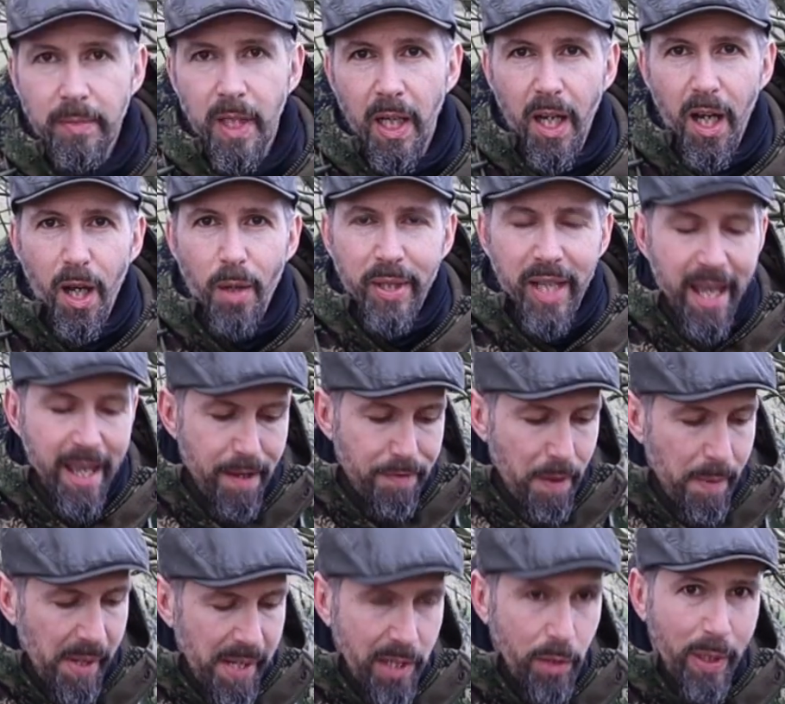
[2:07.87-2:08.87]
Okay
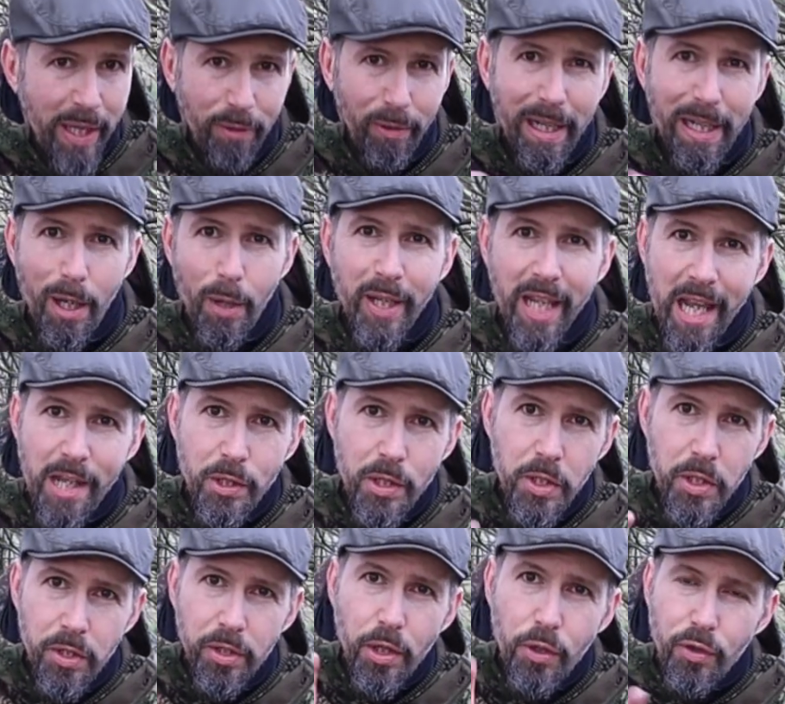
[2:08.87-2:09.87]
everybody, quick relocation
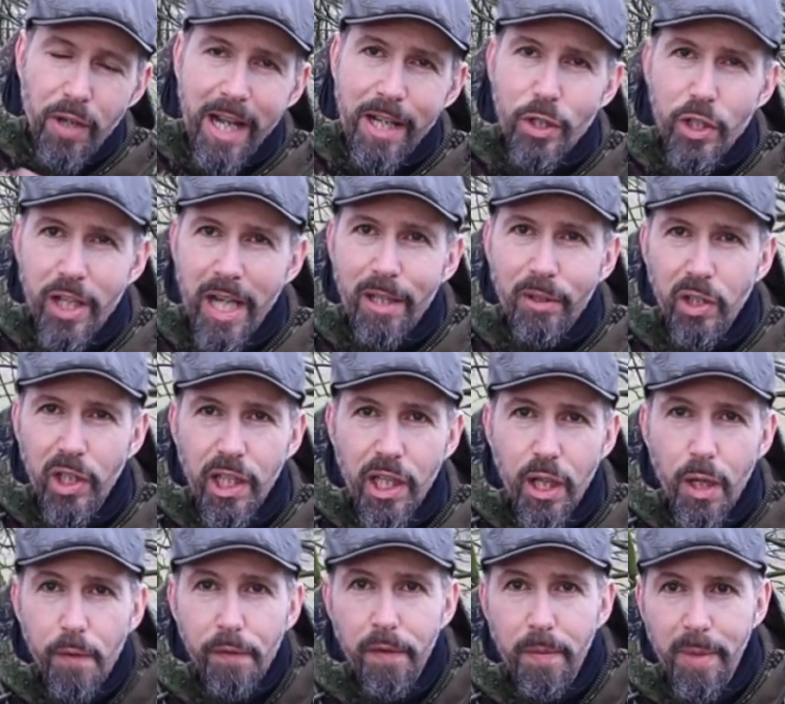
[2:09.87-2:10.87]
just to try and shelter
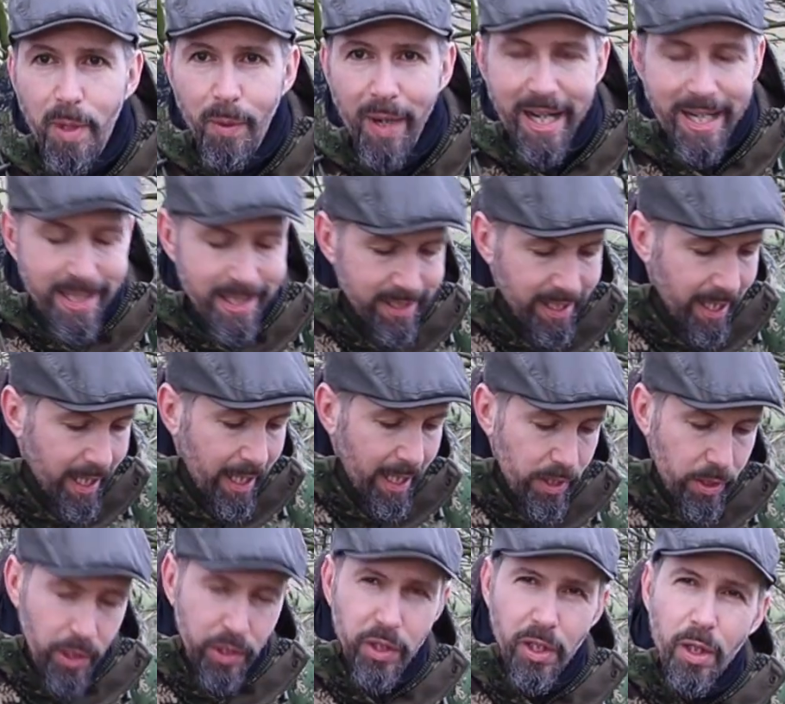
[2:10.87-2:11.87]
you from the wind,
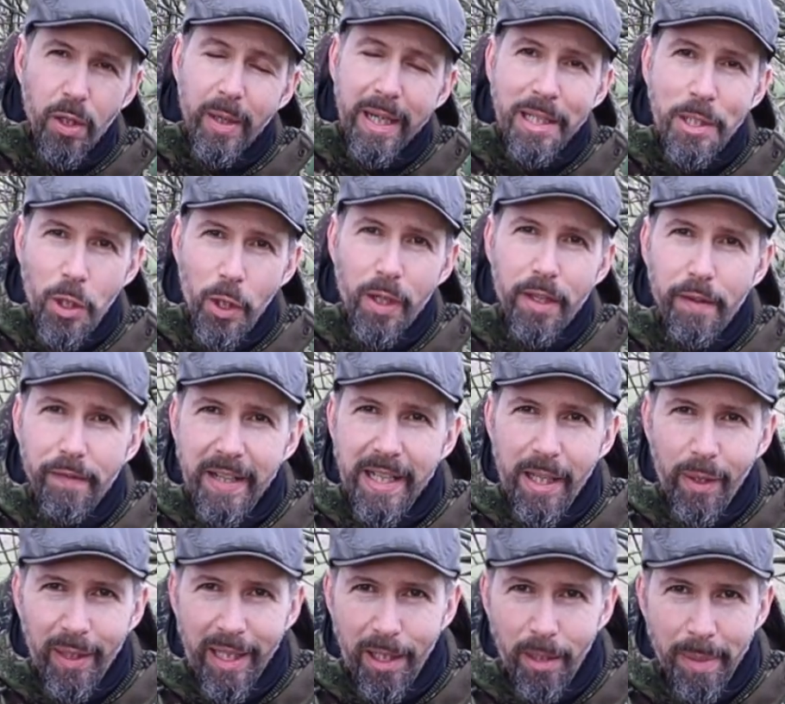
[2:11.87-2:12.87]
just so you enjoy the
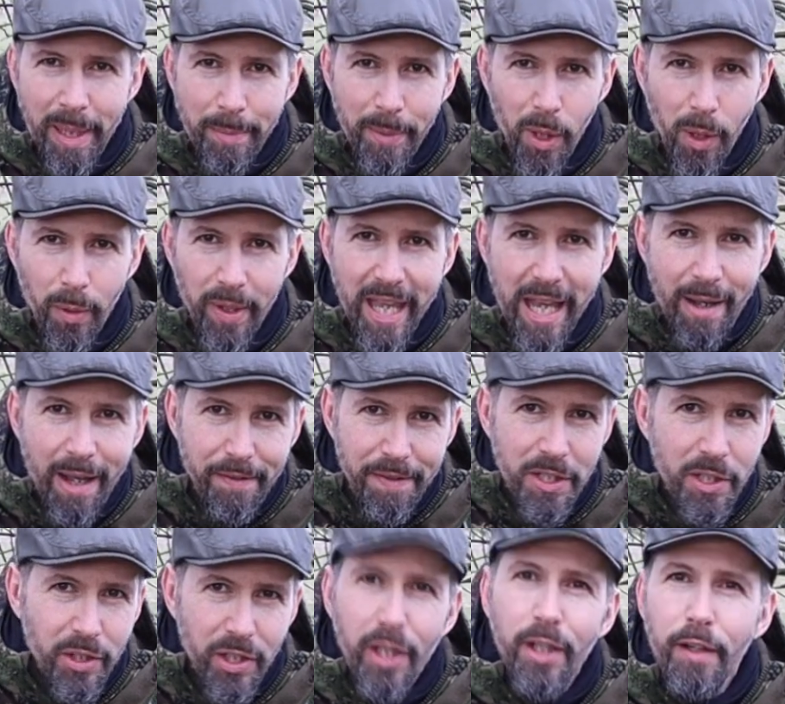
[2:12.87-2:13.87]
video a little bit more without having
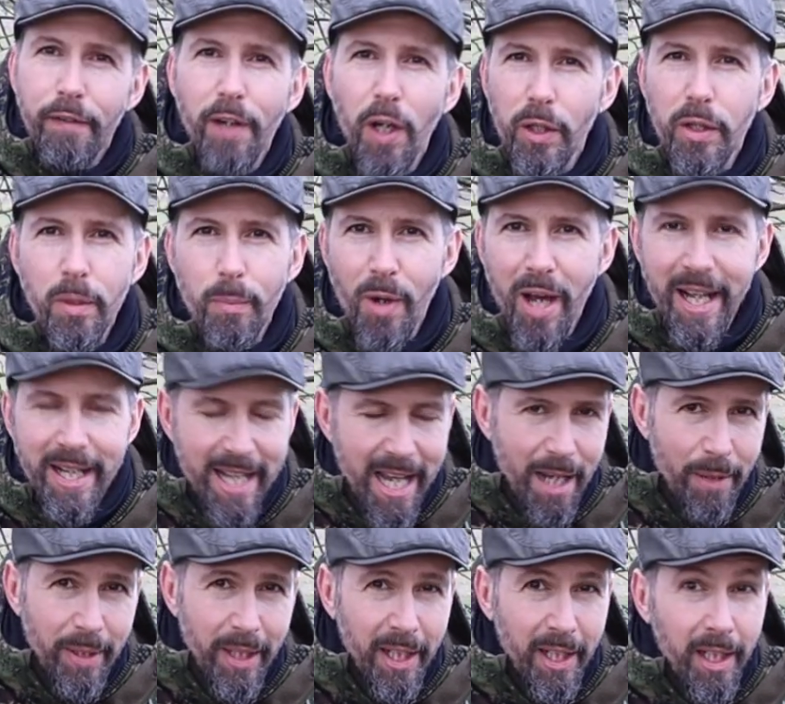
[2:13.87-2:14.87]
to turn the volume right
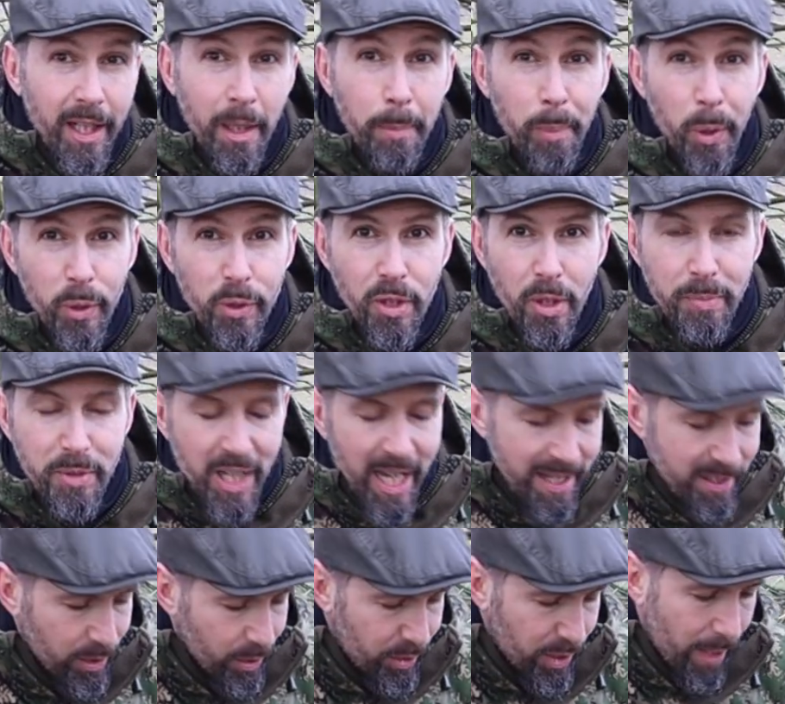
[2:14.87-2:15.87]
down and put
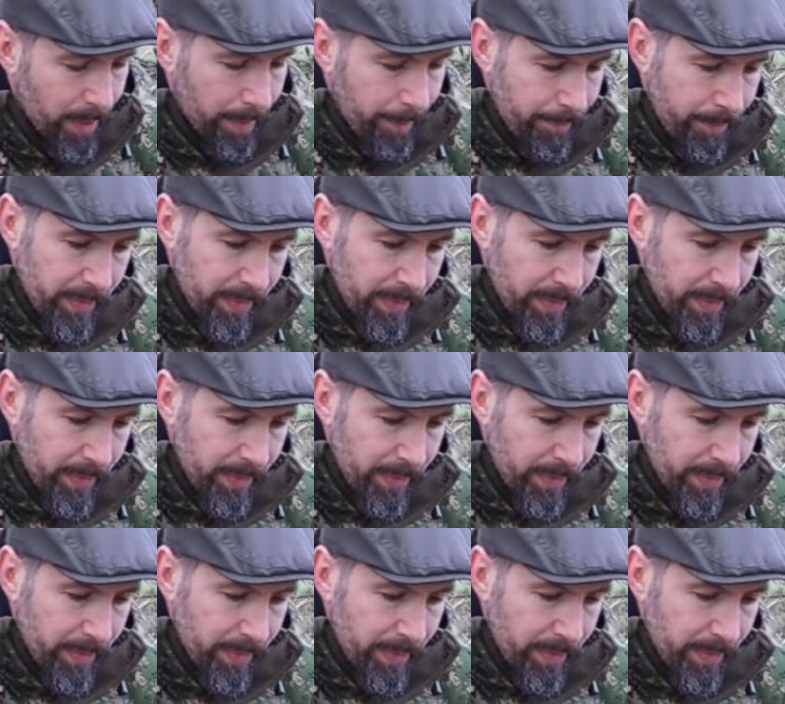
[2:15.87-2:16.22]
subtitles on.